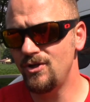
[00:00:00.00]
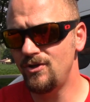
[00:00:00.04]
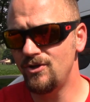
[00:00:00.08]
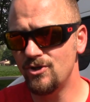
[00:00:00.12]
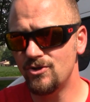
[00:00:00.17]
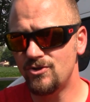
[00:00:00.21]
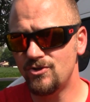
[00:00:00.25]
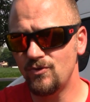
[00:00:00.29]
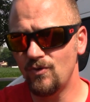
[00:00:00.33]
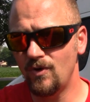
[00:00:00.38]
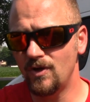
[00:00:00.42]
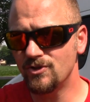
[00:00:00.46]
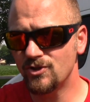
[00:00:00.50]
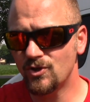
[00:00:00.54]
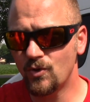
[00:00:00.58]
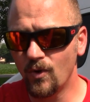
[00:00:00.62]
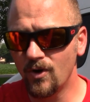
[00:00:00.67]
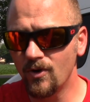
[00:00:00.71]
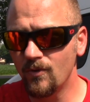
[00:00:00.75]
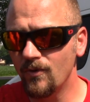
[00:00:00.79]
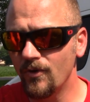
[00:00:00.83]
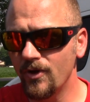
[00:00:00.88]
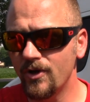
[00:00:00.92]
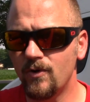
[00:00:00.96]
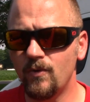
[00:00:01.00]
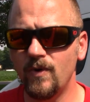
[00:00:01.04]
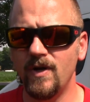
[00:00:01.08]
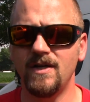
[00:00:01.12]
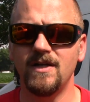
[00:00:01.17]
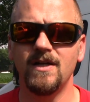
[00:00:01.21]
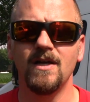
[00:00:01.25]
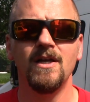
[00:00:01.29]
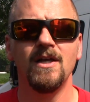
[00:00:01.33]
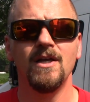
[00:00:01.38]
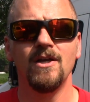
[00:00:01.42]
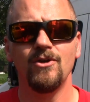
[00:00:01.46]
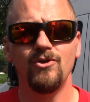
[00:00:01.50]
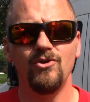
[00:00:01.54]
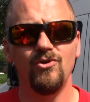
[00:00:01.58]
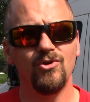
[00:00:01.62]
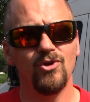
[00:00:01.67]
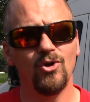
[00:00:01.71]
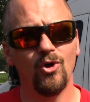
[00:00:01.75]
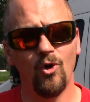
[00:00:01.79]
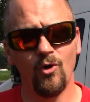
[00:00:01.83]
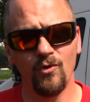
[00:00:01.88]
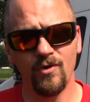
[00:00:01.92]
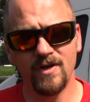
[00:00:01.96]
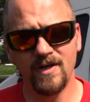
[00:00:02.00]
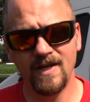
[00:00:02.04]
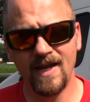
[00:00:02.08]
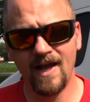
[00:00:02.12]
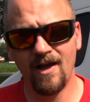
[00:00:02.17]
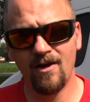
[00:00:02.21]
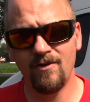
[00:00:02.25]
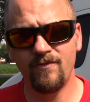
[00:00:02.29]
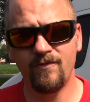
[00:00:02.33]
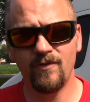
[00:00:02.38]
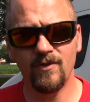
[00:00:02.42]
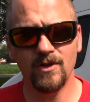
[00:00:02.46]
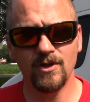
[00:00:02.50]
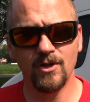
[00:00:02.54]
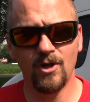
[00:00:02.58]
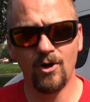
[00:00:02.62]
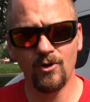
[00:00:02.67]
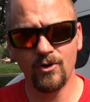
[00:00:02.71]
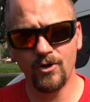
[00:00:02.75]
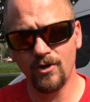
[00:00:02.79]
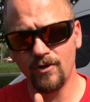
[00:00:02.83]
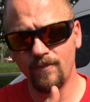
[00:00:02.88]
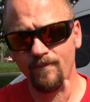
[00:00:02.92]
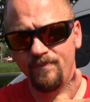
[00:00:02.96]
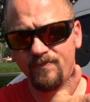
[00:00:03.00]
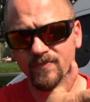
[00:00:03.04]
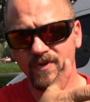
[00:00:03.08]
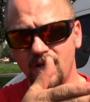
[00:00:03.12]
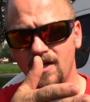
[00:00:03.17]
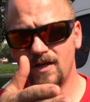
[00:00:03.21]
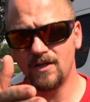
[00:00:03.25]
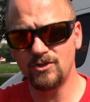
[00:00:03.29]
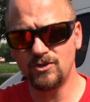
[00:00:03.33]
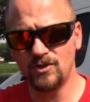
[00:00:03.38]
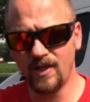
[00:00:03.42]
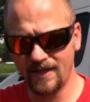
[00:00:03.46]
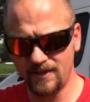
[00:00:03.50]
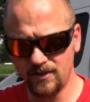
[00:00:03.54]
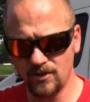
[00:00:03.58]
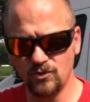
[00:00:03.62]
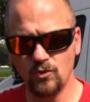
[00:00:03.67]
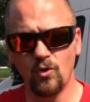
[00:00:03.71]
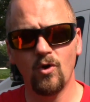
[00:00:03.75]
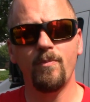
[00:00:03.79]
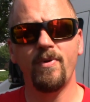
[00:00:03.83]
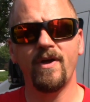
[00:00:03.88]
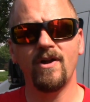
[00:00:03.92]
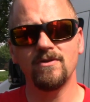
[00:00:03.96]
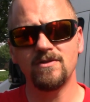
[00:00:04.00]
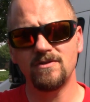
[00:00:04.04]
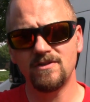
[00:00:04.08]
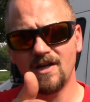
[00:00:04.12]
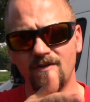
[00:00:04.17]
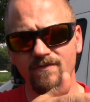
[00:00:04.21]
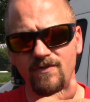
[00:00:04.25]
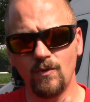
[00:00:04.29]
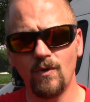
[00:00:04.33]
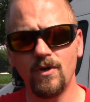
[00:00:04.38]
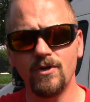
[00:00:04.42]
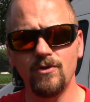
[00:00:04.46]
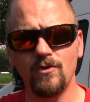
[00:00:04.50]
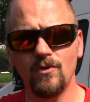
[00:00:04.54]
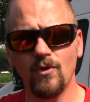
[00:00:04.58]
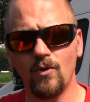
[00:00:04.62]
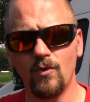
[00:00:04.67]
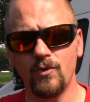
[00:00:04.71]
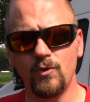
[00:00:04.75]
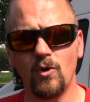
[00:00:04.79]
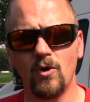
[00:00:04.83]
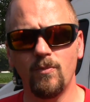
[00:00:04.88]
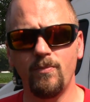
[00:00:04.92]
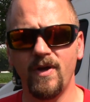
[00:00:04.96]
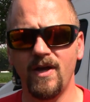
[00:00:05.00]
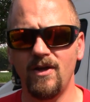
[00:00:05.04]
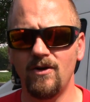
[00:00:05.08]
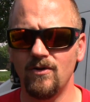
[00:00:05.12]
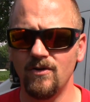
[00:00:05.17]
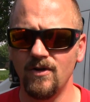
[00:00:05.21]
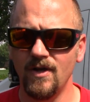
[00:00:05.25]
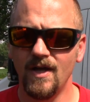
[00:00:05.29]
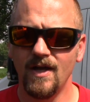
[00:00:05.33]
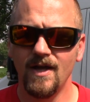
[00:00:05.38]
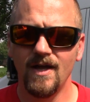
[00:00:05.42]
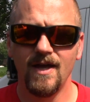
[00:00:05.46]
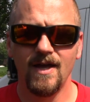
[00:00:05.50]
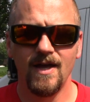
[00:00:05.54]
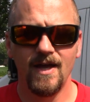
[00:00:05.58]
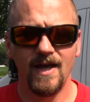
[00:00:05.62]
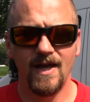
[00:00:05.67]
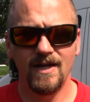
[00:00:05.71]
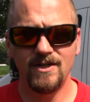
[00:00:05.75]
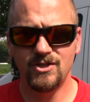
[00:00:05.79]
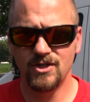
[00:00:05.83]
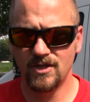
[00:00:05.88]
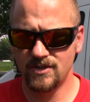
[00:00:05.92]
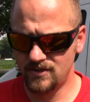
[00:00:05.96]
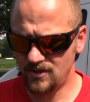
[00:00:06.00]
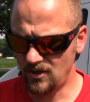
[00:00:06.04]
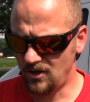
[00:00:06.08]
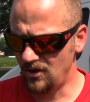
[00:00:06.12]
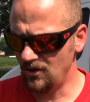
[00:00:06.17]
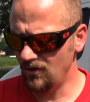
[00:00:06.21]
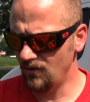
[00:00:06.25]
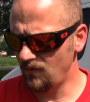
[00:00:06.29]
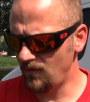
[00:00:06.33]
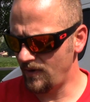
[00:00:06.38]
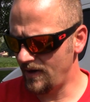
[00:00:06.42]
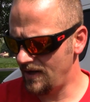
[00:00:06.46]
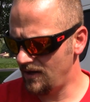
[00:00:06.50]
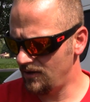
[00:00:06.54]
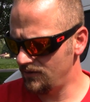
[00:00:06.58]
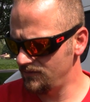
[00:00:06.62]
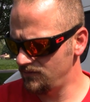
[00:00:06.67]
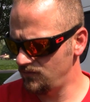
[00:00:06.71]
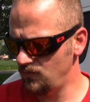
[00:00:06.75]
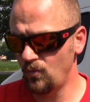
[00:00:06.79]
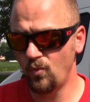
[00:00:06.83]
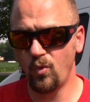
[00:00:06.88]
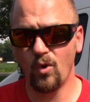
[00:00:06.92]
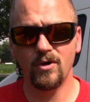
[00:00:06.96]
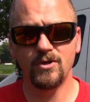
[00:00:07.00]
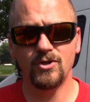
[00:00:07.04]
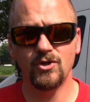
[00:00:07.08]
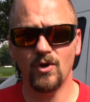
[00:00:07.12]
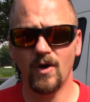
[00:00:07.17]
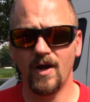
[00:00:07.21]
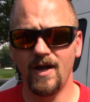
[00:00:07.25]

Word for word: You can just do a squirt really quick, you can hold it down for the longer, uh, like the door panel stuff, you wanna do the whole door panel. It just all around worked